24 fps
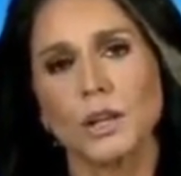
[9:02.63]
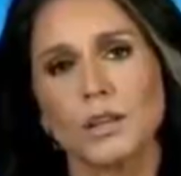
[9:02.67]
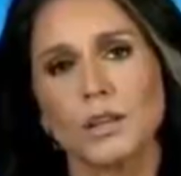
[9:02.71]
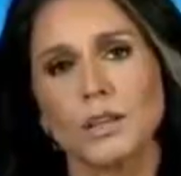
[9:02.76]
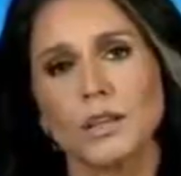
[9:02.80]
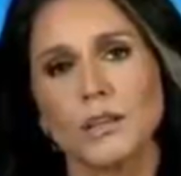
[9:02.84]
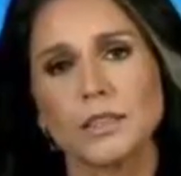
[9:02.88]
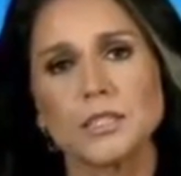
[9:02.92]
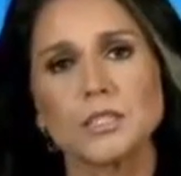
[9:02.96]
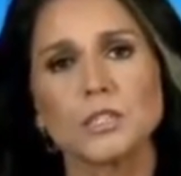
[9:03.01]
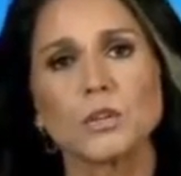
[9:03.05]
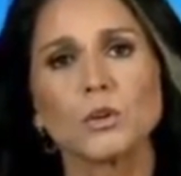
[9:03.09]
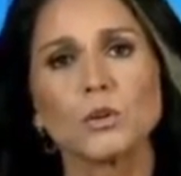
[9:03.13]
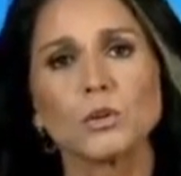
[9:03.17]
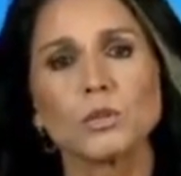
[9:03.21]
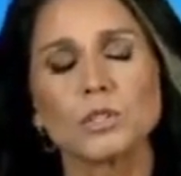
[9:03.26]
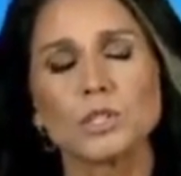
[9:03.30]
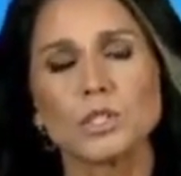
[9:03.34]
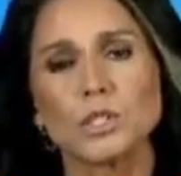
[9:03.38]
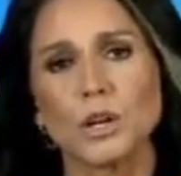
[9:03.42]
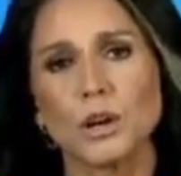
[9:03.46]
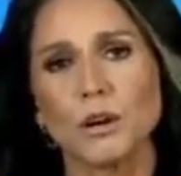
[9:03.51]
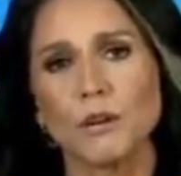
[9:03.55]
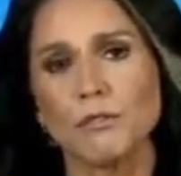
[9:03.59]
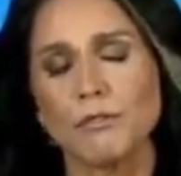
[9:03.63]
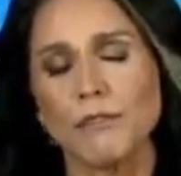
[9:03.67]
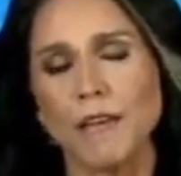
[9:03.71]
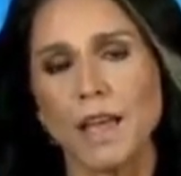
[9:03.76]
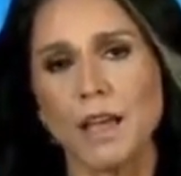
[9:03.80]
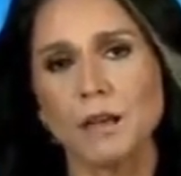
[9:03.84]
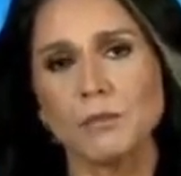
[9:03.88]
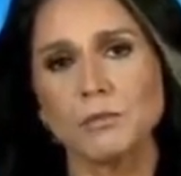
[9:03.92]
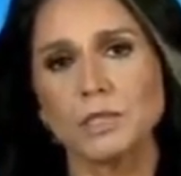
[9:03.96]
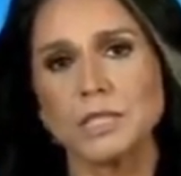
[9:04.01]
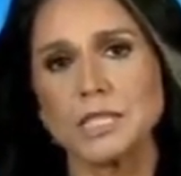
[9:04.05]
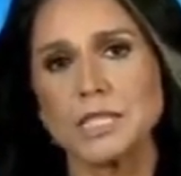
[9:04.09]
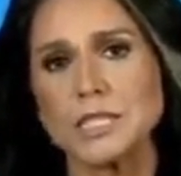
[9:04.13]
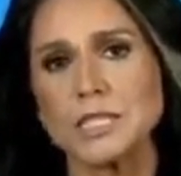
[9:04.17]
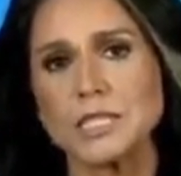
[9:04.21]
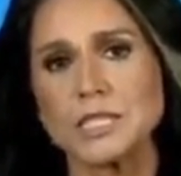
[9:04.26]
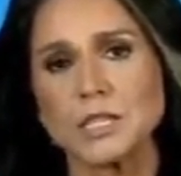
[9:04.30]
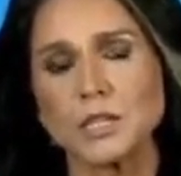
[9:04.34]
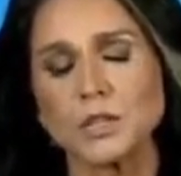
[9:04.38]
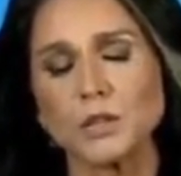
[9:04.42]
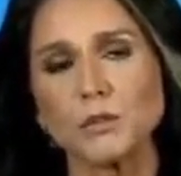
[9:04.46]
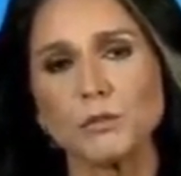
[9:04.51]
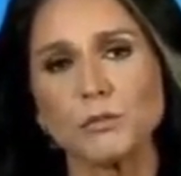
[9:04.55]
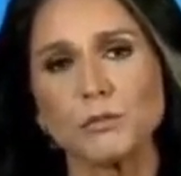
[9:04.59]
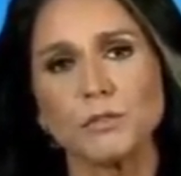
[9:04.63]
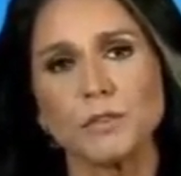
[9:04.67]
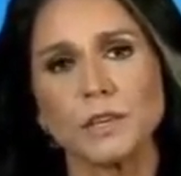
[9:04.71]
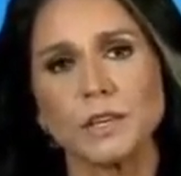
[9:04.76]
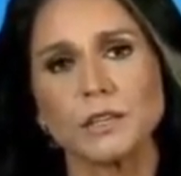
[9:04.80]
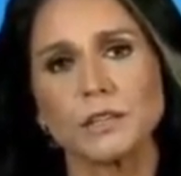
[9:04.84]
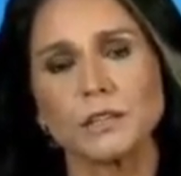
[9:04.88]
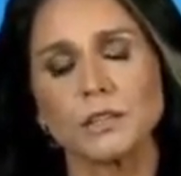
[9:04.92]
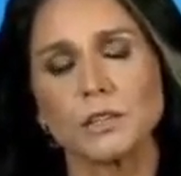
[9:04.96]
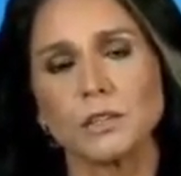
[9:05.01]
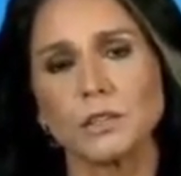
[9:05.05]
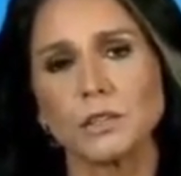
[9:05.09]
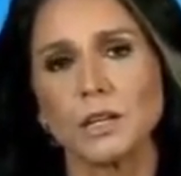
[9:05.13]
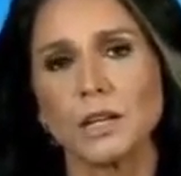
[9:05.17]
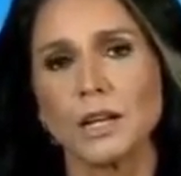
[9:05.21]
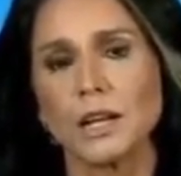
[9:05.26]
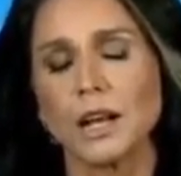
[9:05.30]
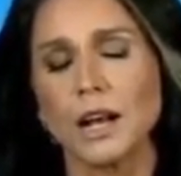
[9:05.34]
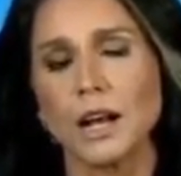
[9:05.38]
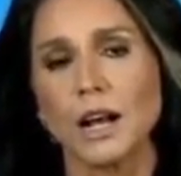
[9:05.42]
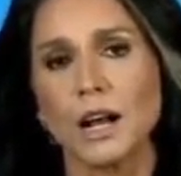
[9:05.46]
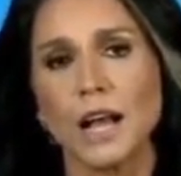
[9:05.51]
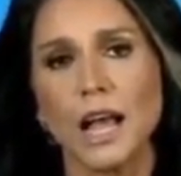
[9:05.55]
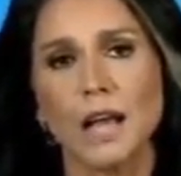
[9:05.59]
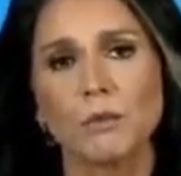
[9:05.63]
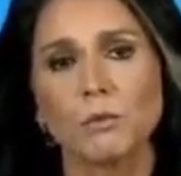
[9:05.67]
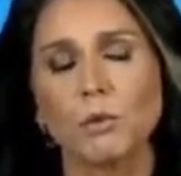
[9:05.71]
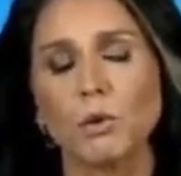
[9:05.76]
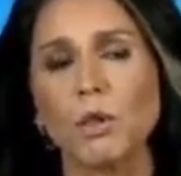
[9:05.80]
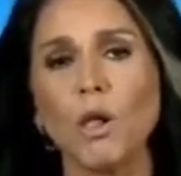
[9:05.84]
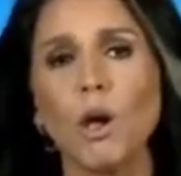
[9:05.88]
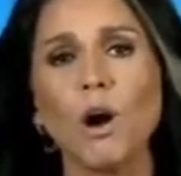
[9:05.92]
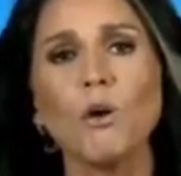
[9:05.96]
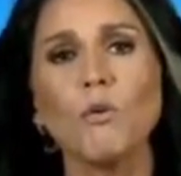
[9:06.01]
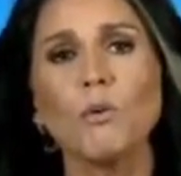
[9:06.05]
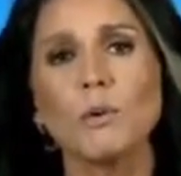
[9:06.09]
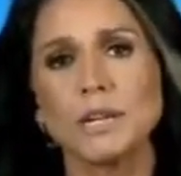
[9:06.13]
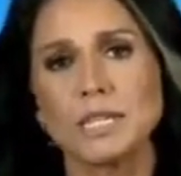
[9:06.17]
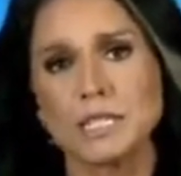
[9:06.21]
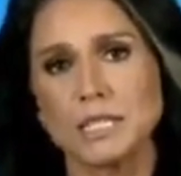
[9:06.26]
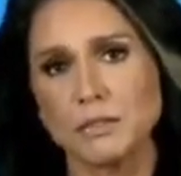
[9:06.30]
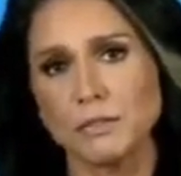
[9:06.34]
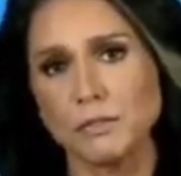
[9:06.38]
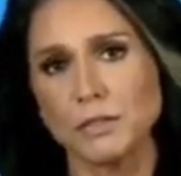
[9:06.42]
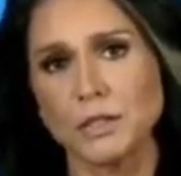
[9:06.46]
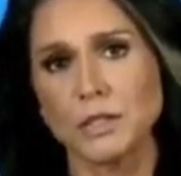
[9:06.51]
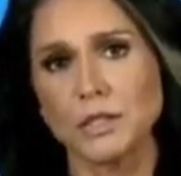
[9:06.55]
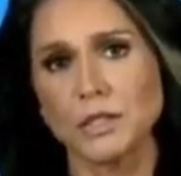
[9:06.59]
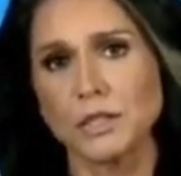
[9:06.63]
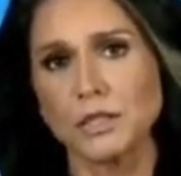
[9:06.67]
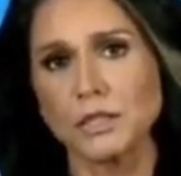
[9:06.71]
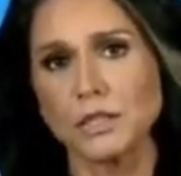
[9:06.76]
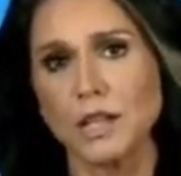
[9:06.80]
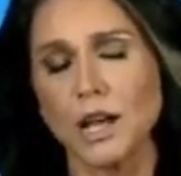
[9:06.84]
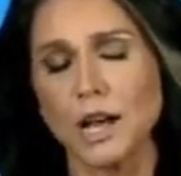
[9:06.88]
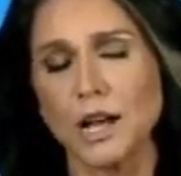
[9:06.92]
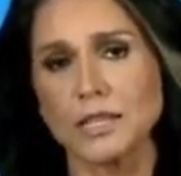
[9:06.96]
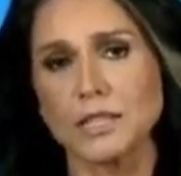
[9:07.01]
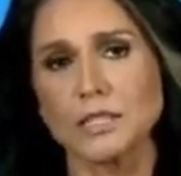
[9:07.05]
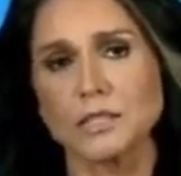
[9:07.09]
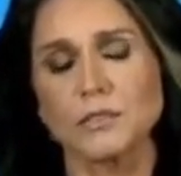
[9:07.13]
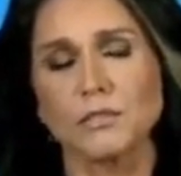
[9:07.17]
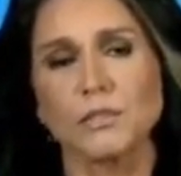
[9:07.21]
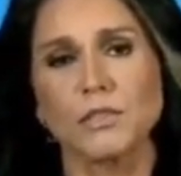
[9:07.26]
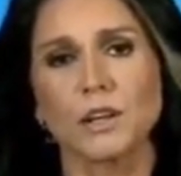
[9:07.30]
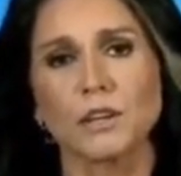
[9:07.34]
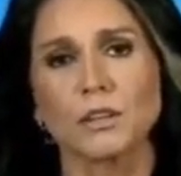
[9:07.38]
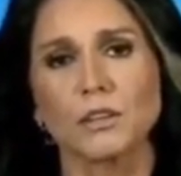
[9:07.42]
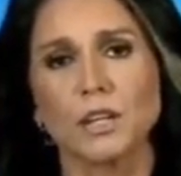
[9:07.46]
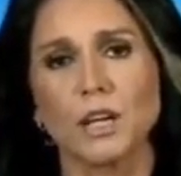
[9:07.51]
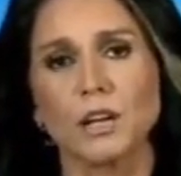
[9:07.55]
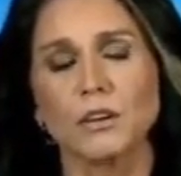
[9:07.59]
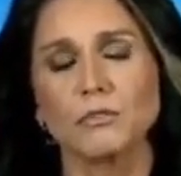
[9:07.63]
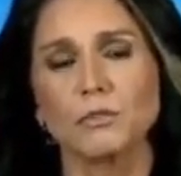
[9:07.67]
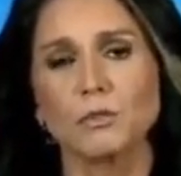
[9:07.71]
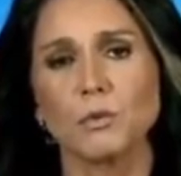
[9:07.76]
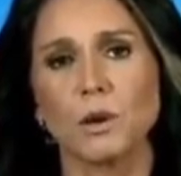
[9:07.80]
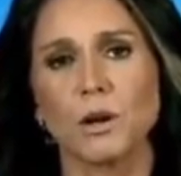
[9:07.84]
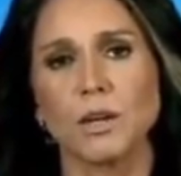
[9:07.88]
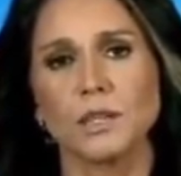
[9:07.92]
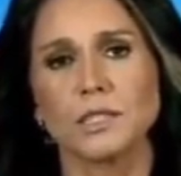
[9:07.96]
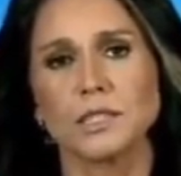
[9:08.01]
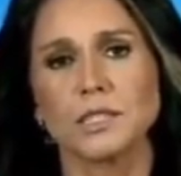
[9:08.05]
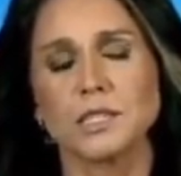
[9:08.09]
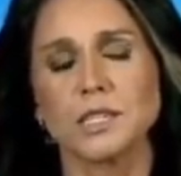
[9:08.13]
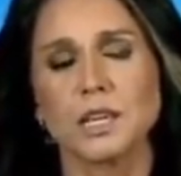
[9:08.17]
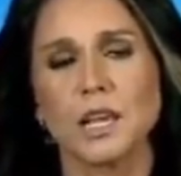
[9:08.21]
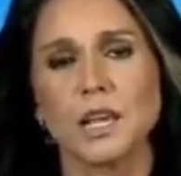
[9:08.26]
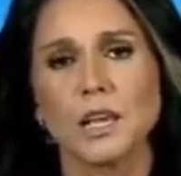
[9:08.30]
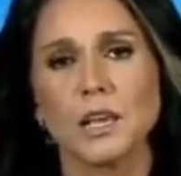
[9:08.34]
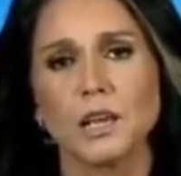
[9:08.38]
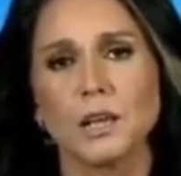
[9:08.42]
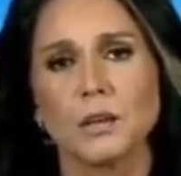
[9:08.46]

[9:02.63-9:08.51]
that these Gold Star families still feel and will always feel at the loss of their loved ones.